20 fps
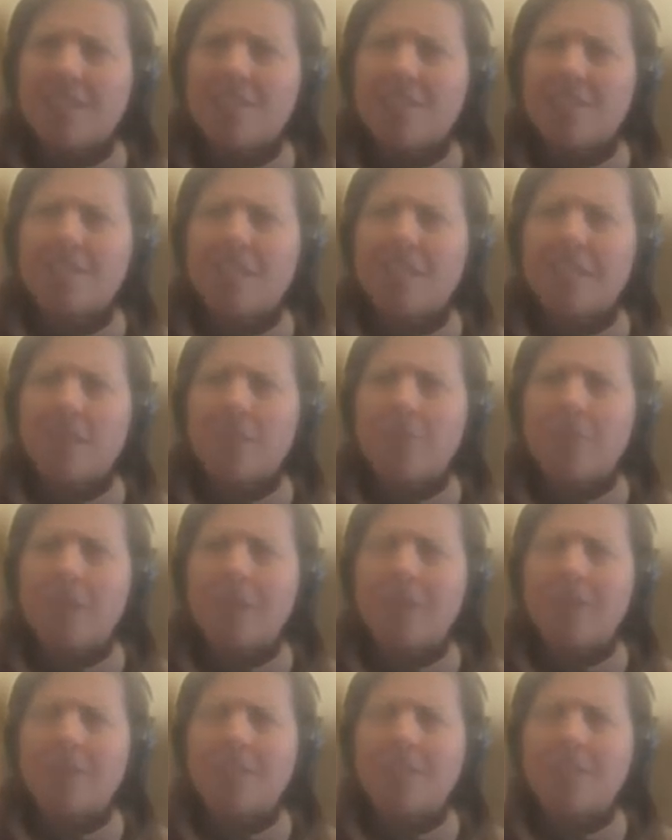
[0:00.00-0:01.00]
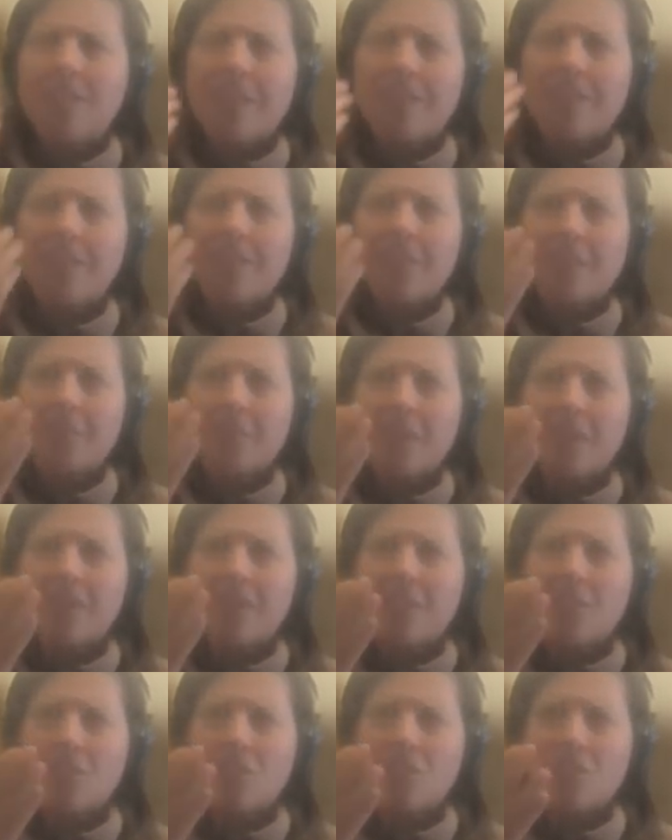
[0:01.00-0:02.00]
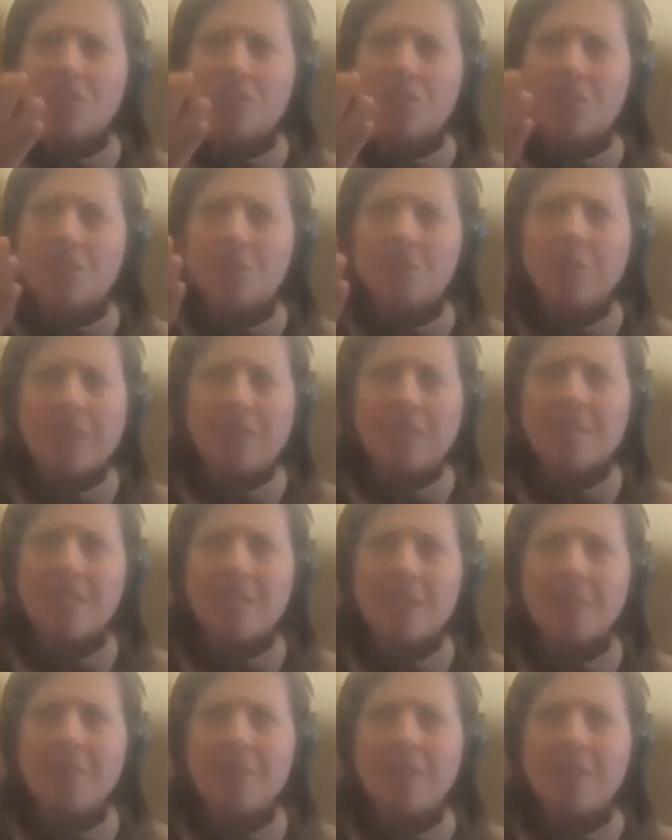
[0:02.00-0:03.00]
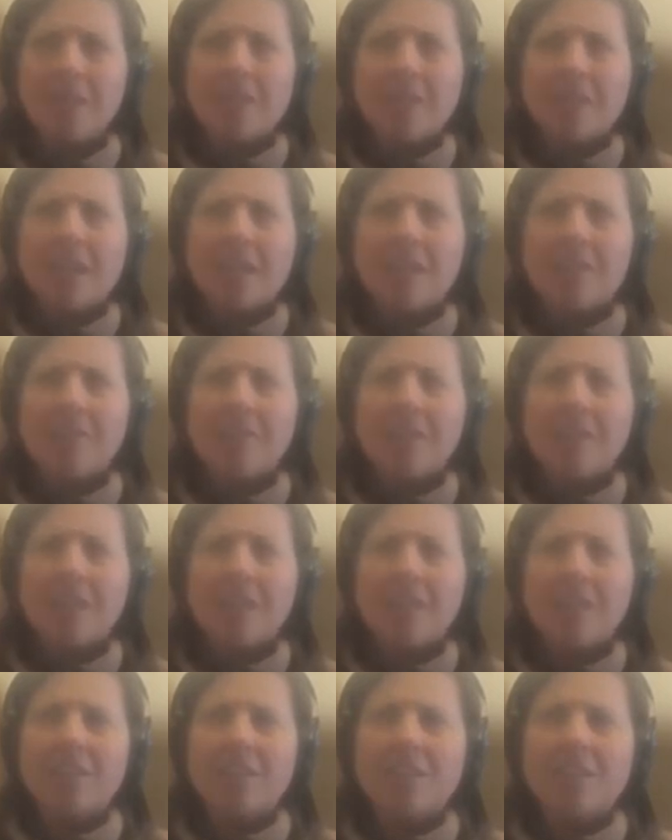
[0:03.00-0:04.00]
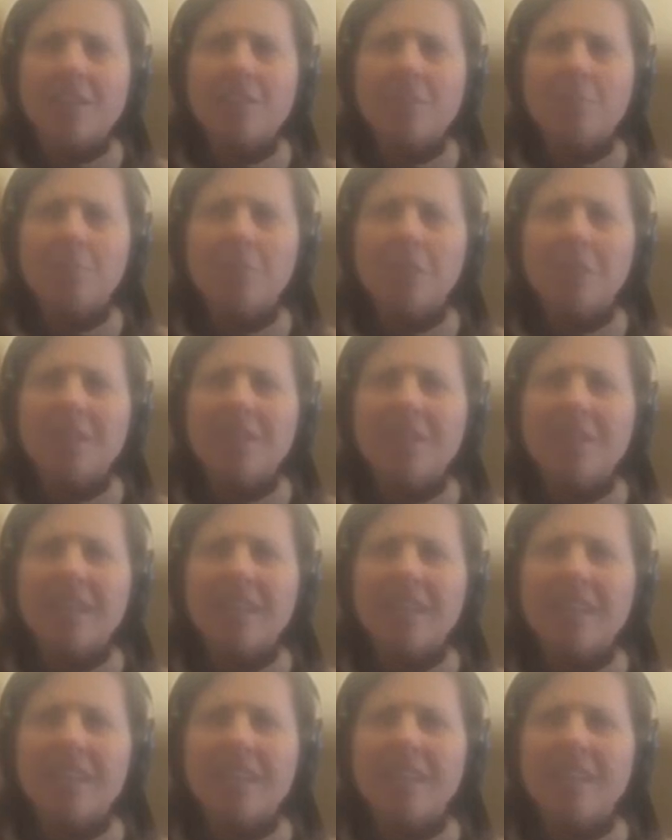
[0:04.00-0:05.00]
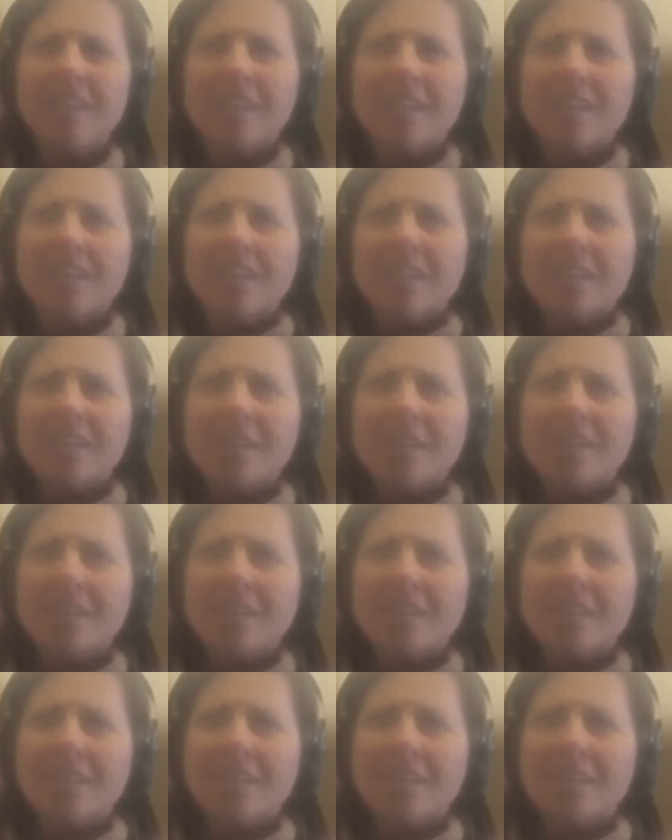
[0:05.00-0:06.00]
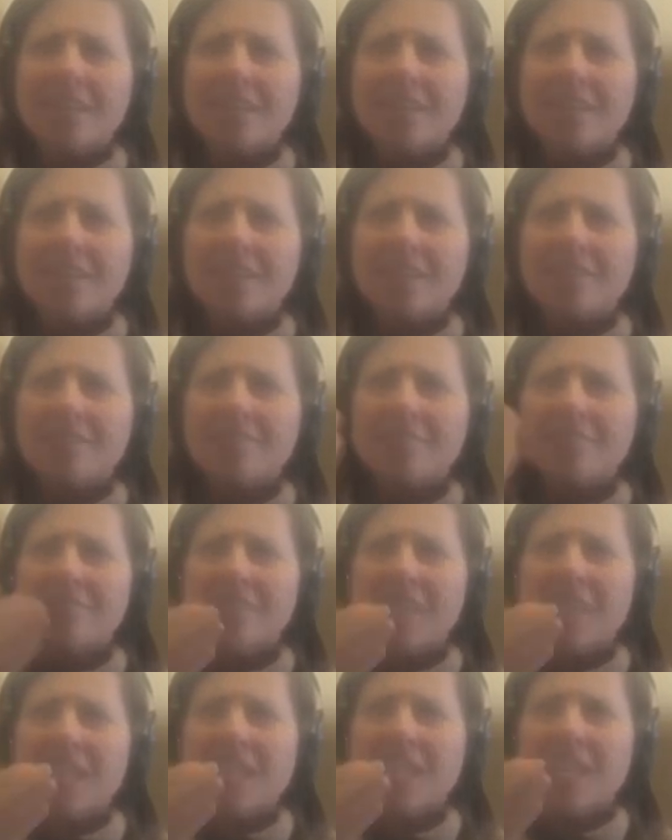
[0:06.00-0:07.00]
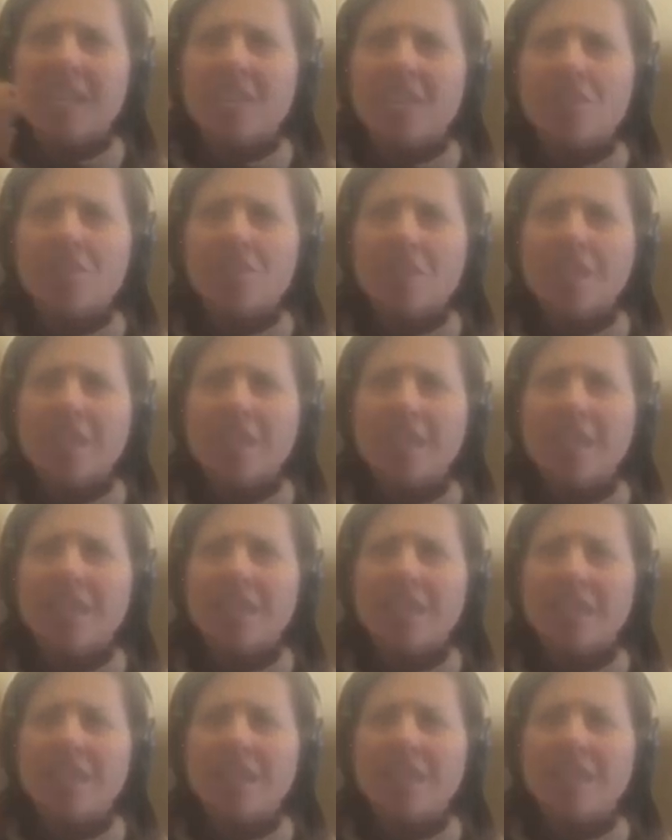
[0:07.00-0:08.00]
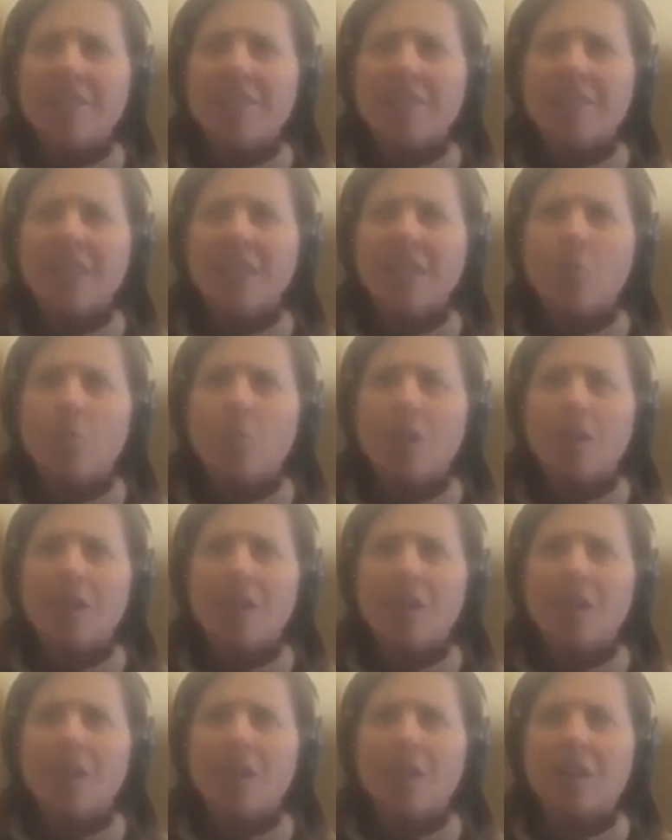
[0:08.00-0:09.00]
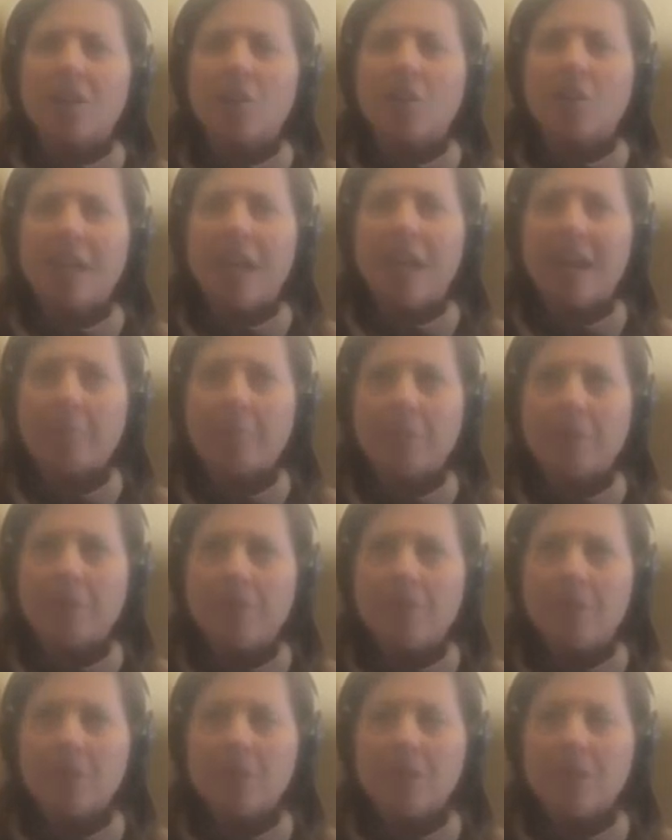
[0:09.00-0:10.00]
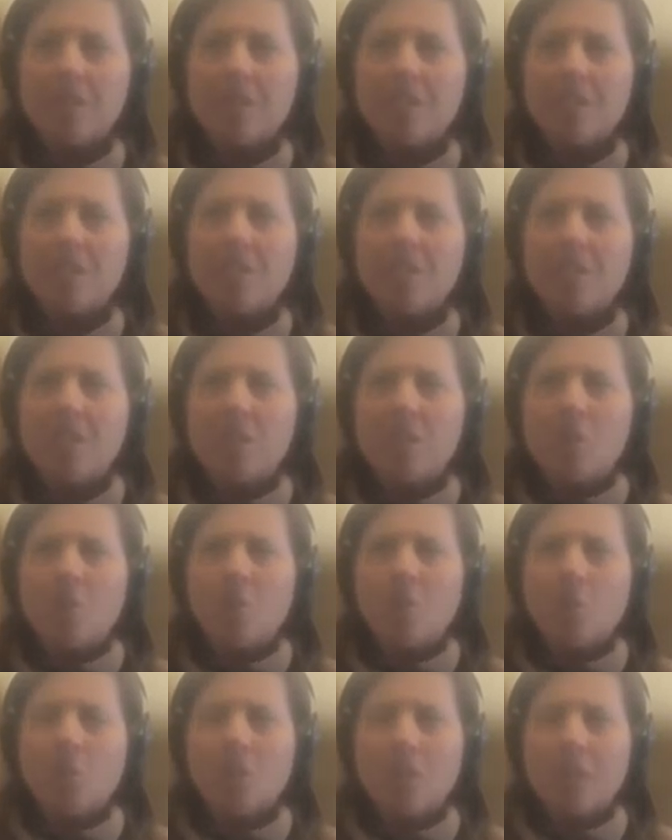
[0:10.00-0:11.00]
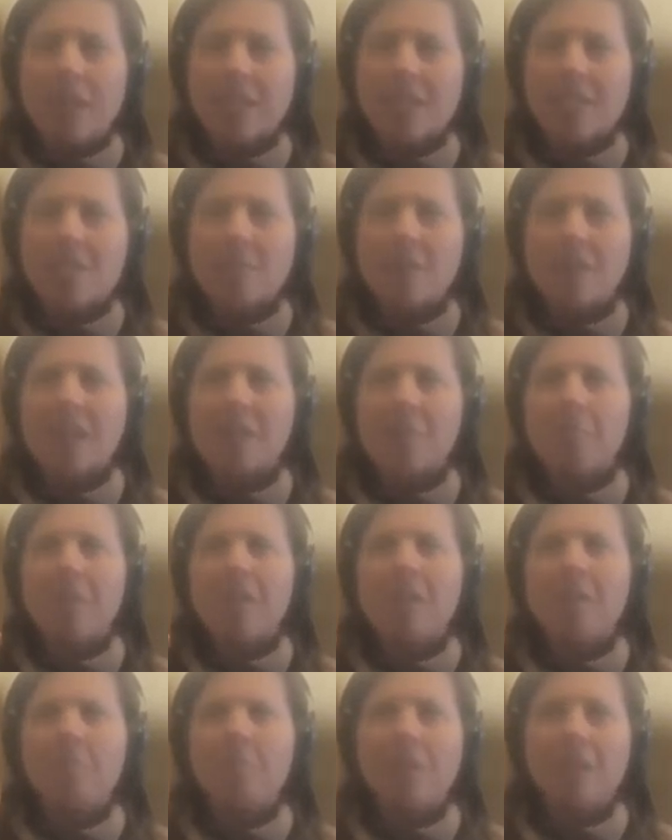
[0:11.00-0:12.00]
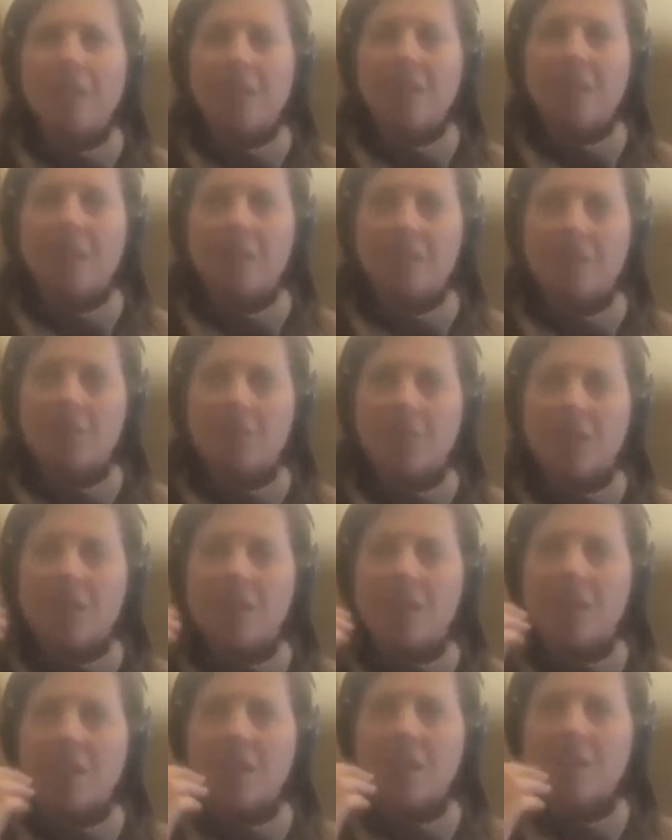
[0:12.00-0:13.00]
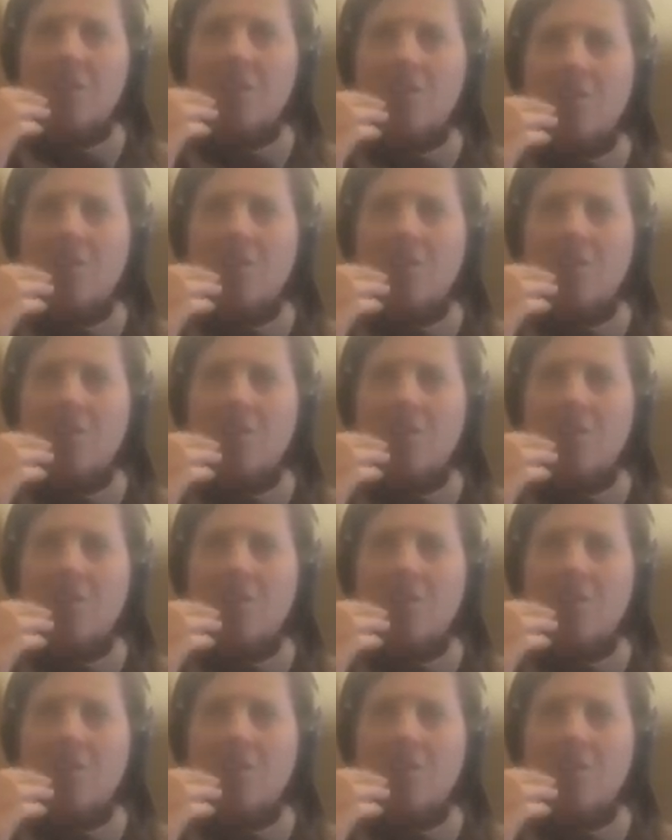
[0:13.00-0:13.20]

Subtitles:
As a psychopath, I feel like my attention's still messed up. Kind of like a little bit like uh ADHD, kind of like where you can hyper focus or like something can be completely off your radar.